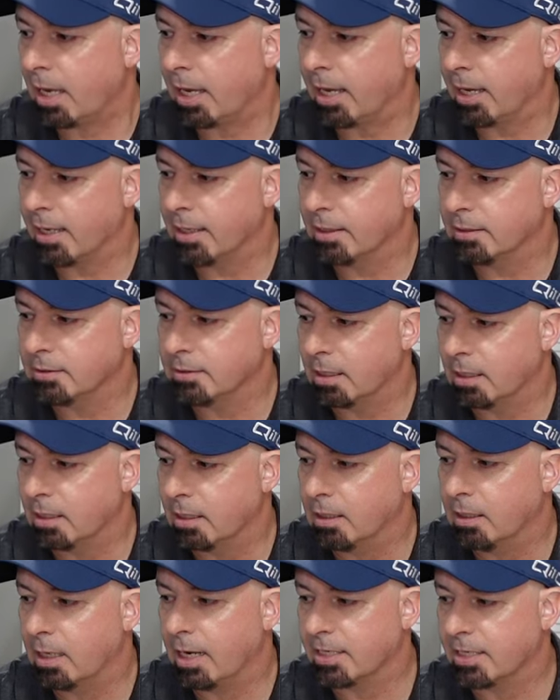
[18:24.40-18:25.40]
And
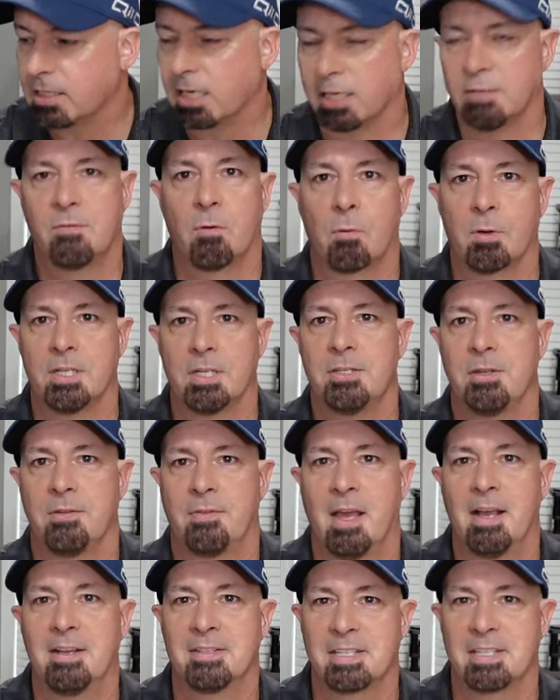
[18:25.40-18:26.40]
has like
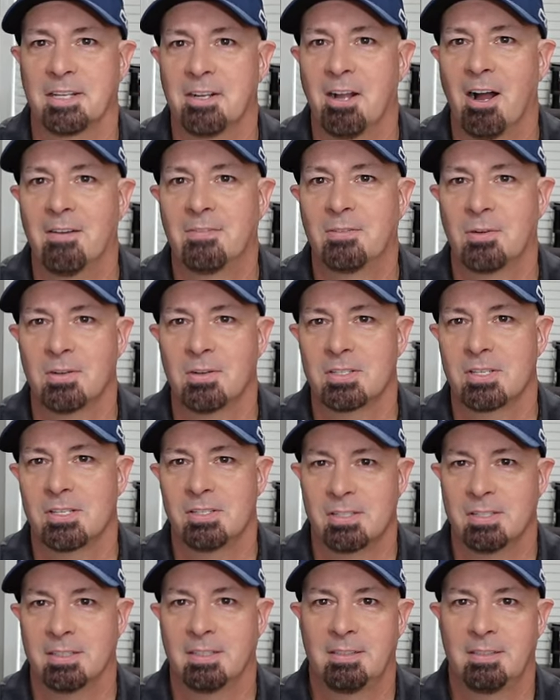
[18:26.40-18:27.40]
42,000 golf
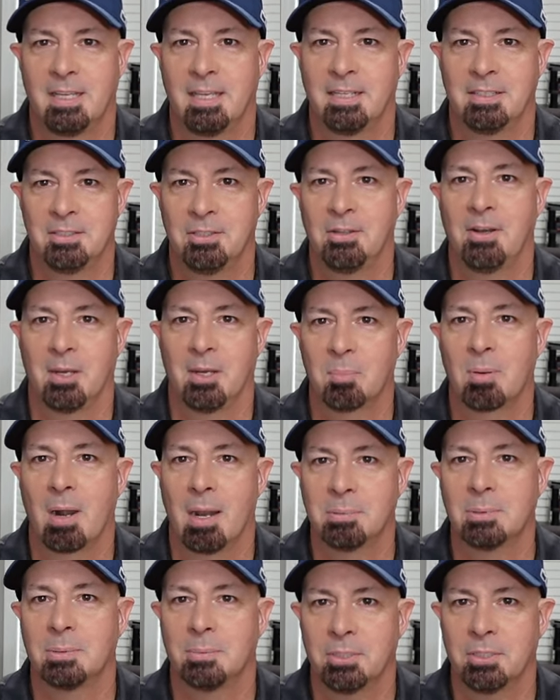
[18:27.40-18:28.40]
courses, including
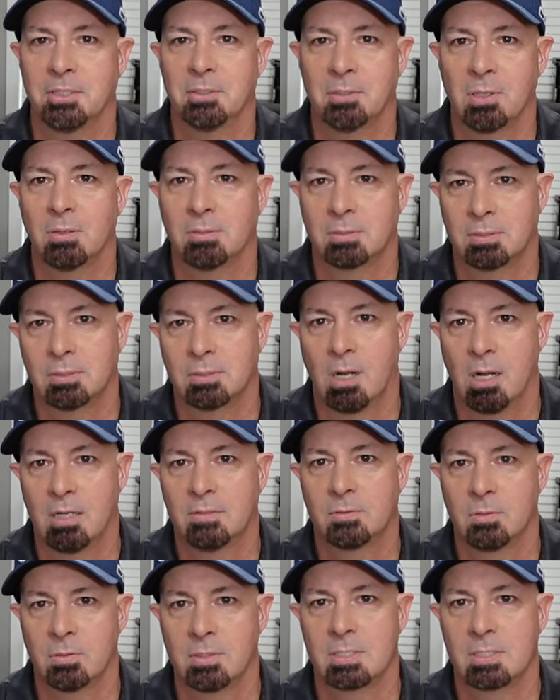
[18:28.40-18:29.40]
probably your local
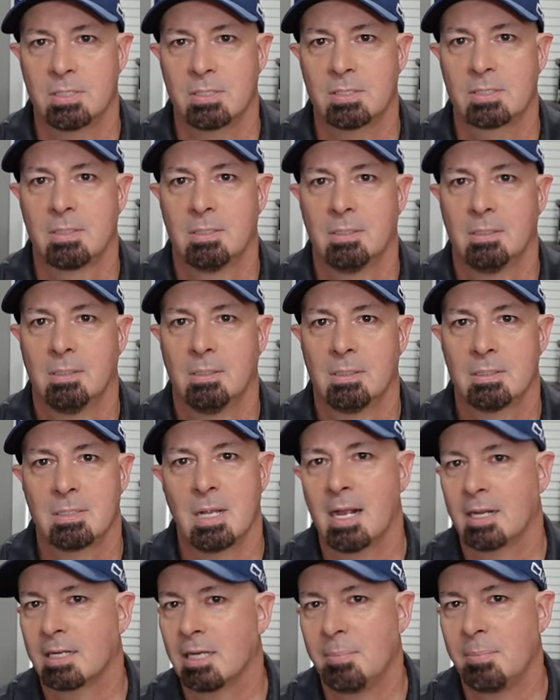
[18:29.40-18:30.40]
golf courses. It's
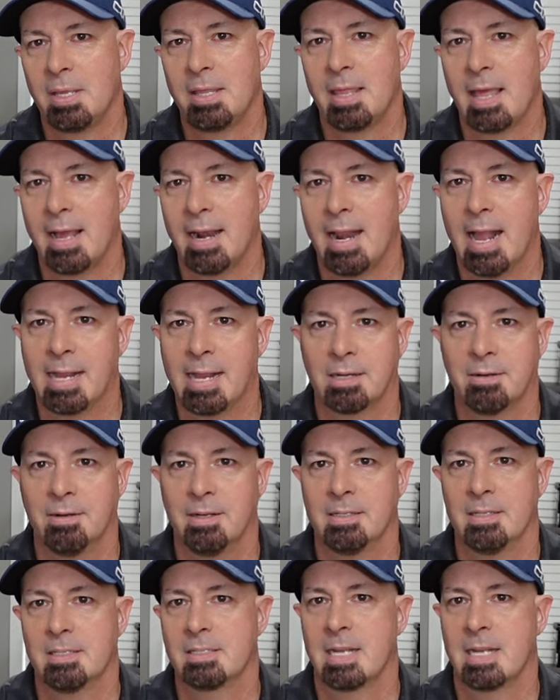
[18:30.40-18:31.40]
not going to be that
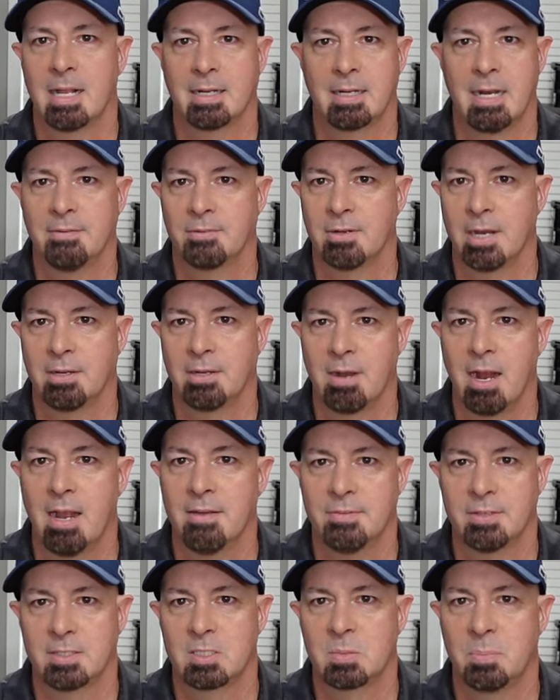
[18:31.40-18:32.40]
accurate. It's not going to have great
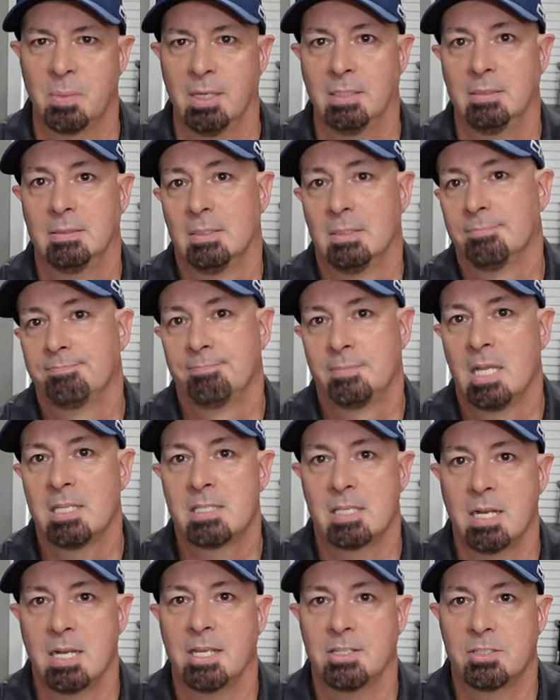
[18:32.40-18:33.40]
graphics, but
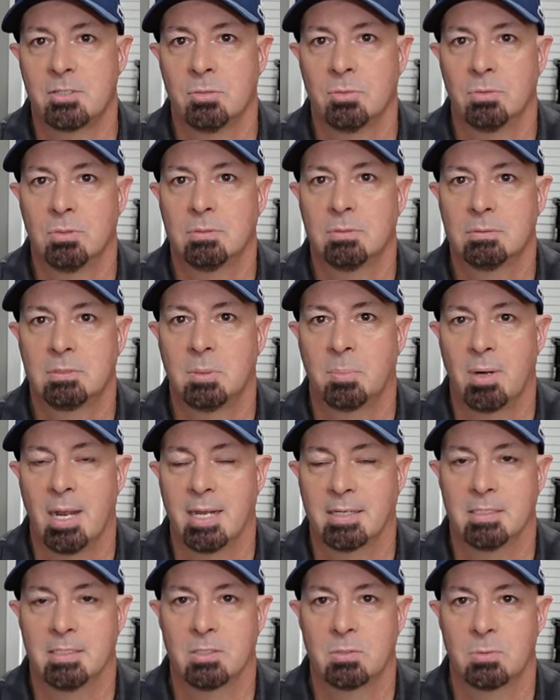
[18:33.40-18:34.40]
it's a nice tool to
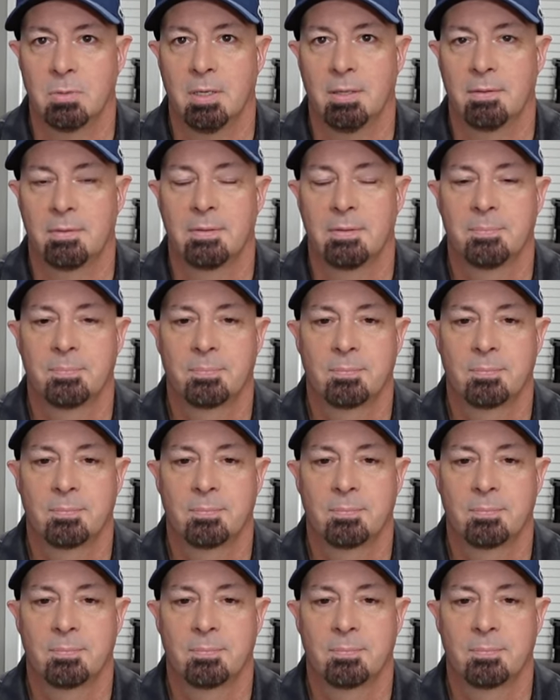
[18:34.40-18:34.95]
practice with.